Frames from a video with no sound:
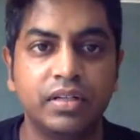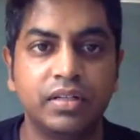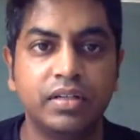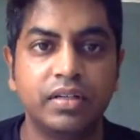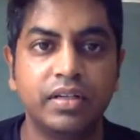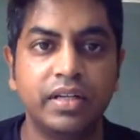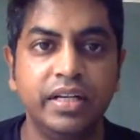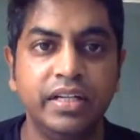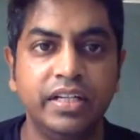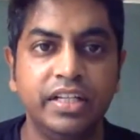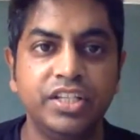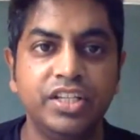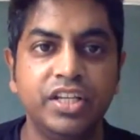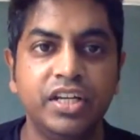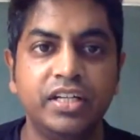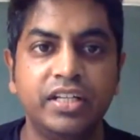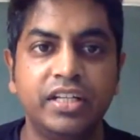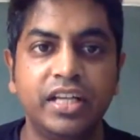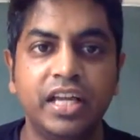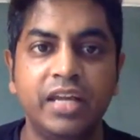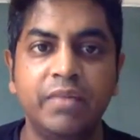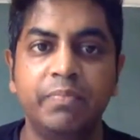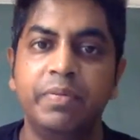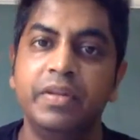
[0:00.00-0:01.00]
integer
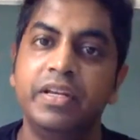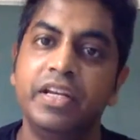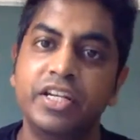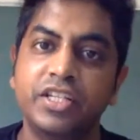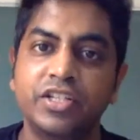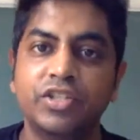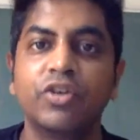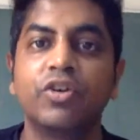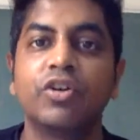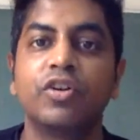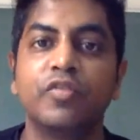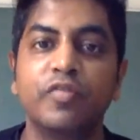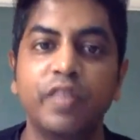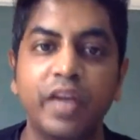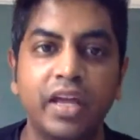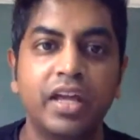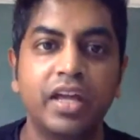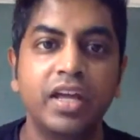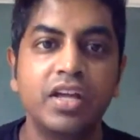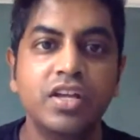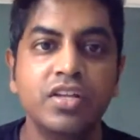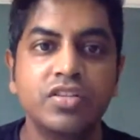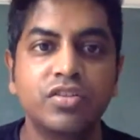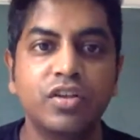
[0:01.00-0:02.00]
type in its own way.
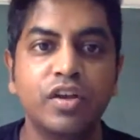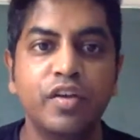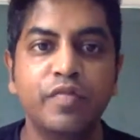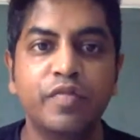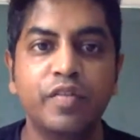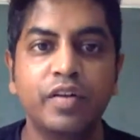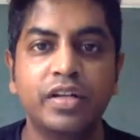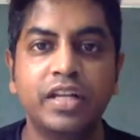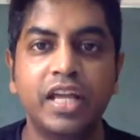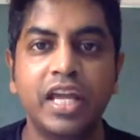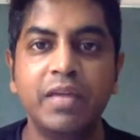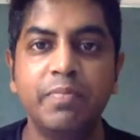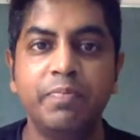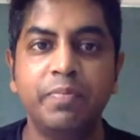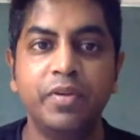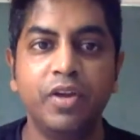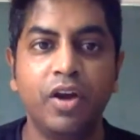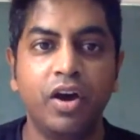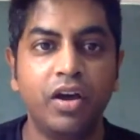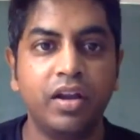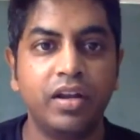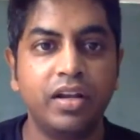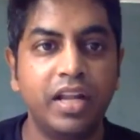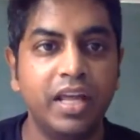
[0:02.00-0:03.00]
So if you type
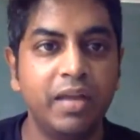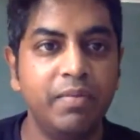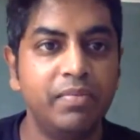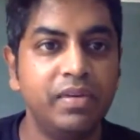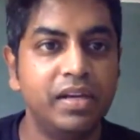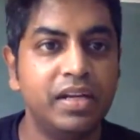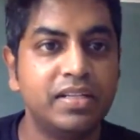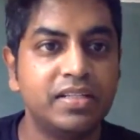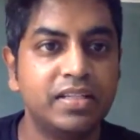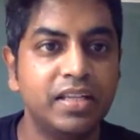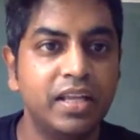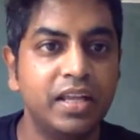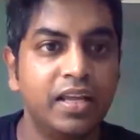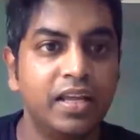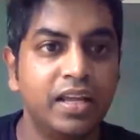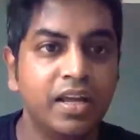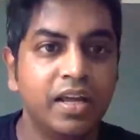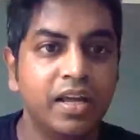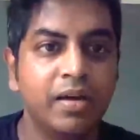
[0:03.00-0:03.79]
your name, let's say